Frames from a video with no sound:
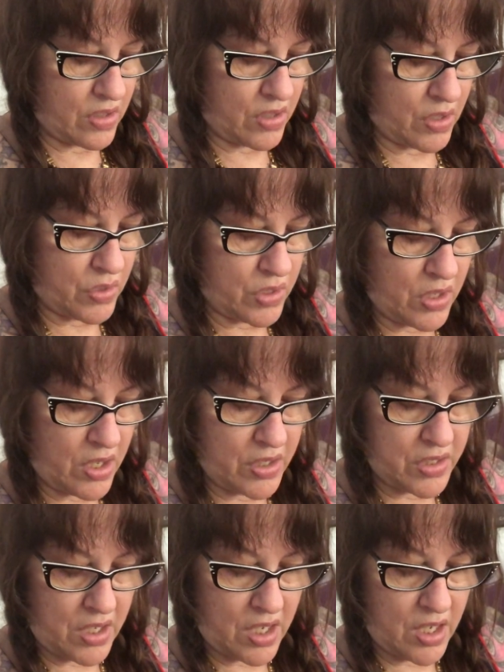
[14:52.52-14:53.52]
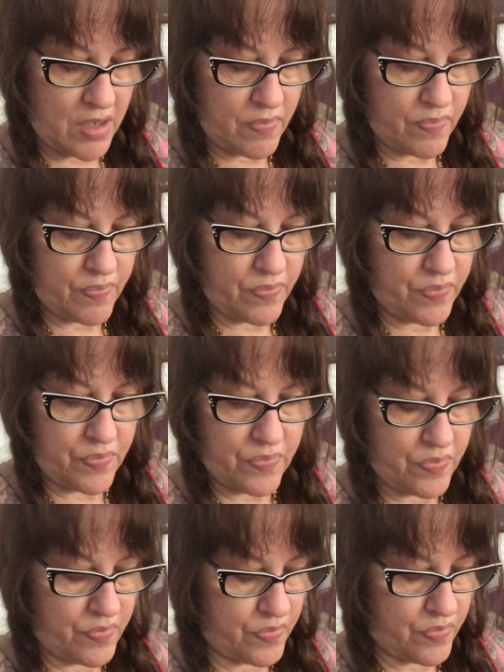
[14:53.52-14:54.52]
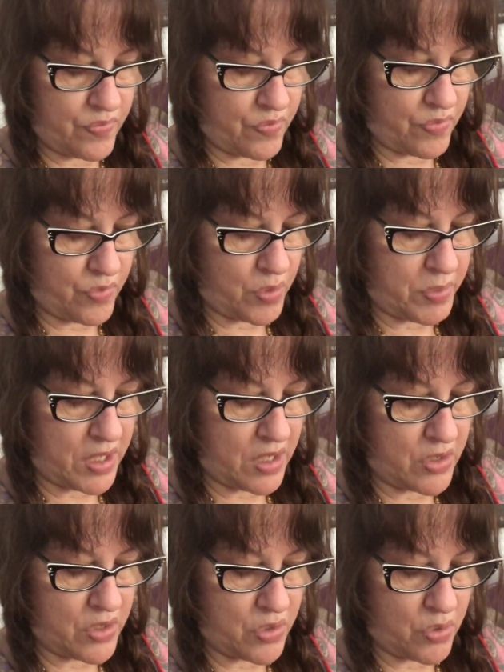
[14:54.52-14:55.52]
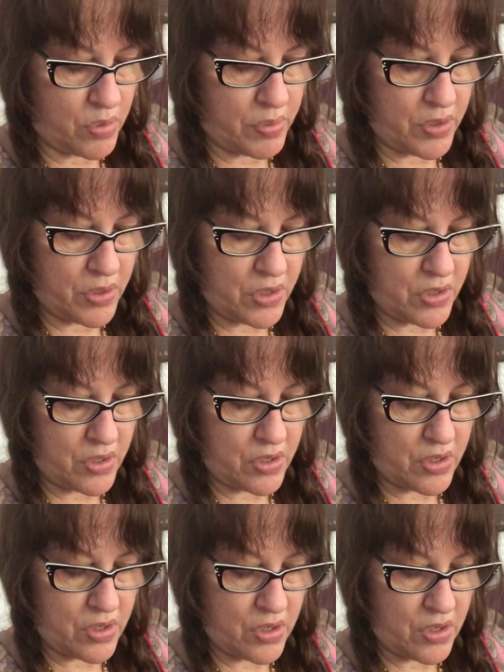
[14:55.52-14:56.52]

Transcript: those lots came from an in-store purchase